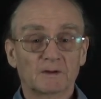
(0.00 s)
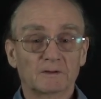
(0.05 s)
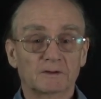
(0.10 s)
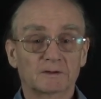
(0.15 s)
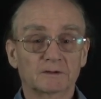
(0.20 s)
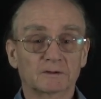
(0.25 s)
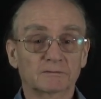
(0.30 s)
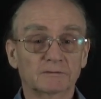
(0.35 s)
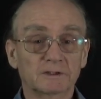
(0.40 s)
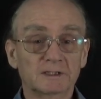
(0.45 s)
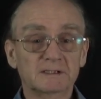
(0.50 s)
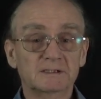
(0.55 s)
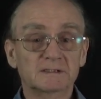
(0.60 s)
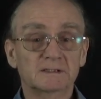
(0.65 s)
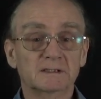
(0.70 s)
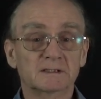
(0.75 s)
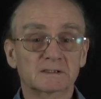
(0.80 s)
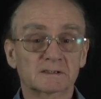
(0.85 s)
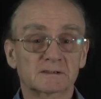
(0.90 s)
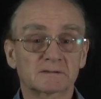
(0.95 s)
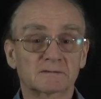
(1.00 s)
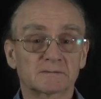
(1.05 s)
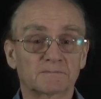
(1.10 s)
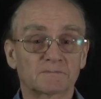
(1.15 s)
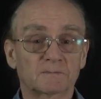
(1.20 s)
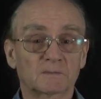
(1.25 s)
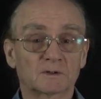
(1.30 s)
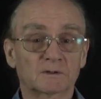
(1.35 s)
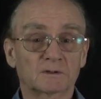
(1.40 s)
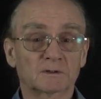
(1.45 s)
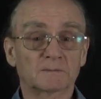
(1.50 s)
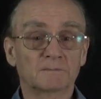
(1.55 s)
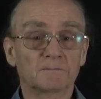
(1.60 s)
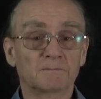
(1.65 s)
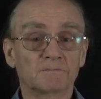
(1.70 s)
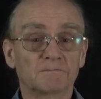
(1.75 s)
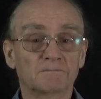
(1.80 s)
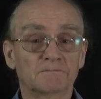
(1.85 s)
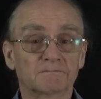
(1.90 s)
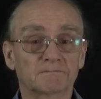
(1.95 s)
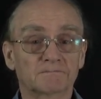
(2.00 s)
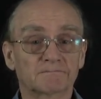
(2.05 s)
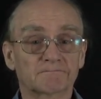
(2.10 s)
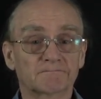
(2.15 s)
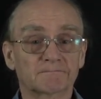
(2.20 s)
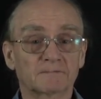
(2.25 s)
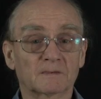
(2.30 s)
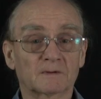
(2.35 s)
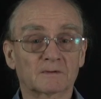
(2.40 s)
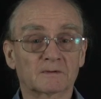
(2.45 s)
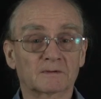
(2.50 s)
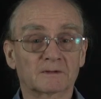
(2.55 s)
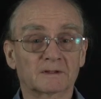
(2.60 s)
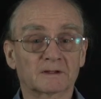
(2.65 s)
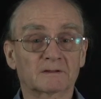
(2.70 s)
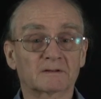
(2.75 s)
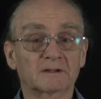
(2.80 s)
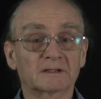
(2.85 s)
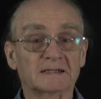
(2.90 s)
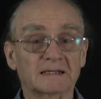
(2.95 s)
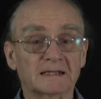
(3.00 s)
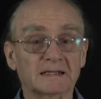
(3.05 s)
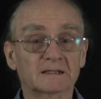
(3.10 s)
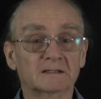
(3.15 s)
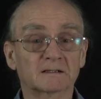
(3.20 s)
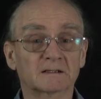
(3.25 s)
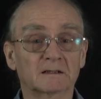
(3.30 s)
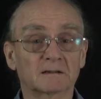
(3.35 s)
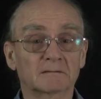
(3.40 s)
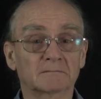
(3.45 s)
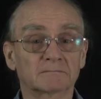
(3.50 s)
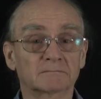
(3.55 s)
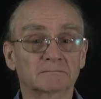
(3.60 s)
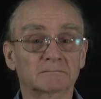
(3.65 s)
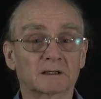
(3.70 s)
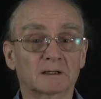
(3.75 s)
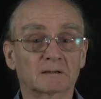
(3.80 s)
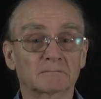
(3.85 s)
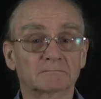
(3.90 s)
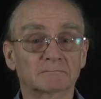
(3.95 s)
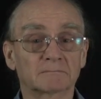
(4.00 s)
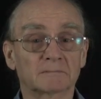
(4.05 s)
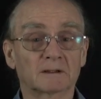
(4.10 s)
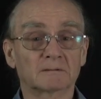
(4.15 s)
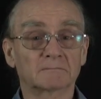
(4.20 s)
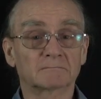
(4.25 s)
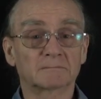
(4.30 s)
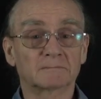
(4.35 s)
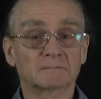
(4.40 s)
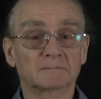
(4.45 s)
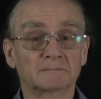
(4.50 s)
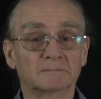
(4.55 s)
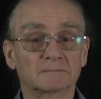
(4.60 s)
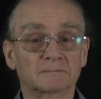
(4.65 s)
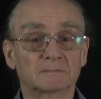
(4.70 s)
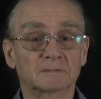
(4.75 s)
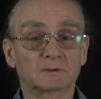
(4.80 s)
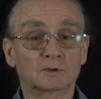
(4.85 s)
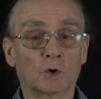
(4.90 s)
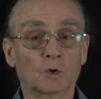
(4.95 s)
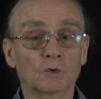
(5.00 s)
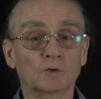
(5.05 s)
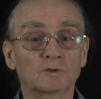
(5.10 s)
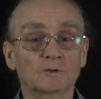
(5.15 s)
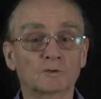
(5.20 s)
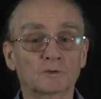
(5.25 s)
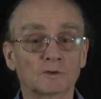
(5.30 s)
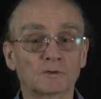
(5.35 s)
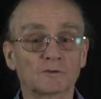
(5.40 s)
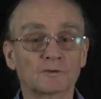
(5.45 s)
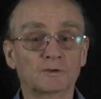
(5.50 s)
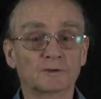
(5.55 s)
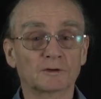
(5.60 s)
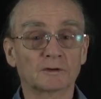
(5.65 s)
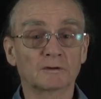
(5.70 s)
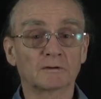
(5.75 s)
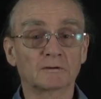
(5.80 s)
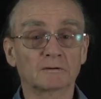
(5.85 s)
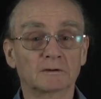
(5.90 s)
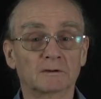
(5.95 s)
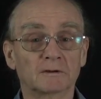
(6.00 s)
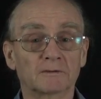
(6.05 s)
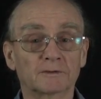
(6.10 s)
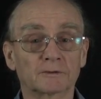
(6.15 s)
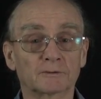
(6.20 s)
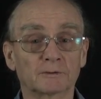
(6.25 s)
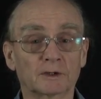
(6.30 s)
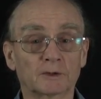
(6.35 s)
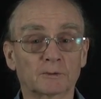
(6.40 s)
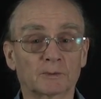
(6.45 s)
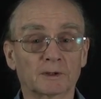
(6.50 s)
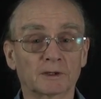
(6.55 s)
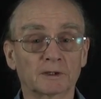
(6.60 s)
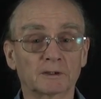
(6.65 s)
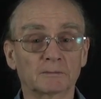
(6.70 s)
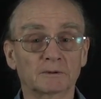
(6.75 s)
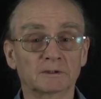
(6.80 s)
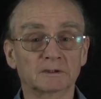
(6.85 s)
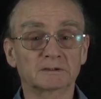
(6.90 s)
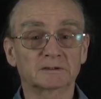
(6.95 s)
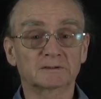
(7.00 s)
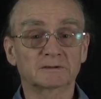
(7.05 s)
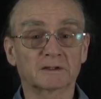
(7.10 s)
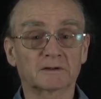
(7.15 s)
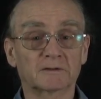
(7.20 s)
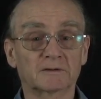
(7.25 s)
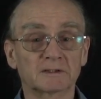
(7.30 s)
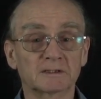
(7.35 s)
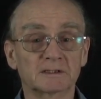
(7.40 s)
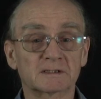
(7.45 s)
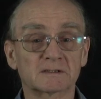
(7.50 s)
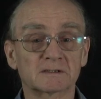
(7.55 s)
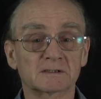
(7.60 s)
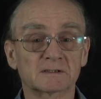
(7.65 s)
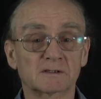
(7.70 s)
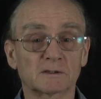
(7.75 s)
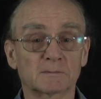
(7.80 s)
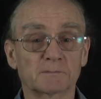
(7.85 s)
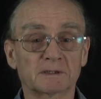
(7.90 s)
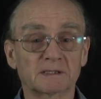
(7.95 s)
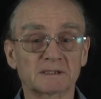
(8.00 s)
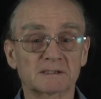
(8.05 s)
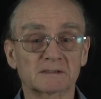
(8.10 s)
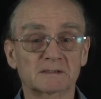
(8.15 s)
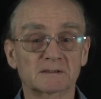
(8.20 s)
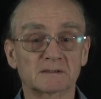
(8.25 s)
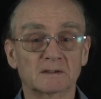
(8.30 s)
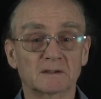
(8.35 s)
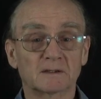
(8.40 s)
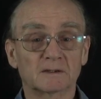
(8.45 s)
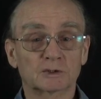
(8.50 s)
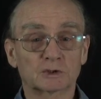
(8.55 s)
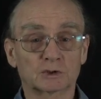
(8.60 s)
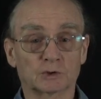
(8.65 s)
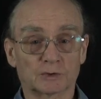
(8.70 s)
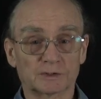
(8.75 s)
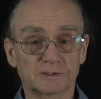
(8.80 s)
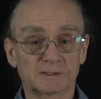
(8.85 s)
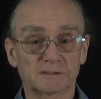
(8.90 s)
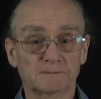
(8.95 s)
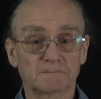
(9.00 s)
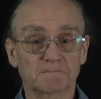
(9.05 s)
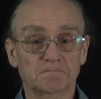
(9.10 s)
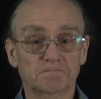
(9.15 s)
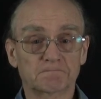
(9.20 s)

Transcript: The reason is that the data don't fulfill the requirements that this is the best choice.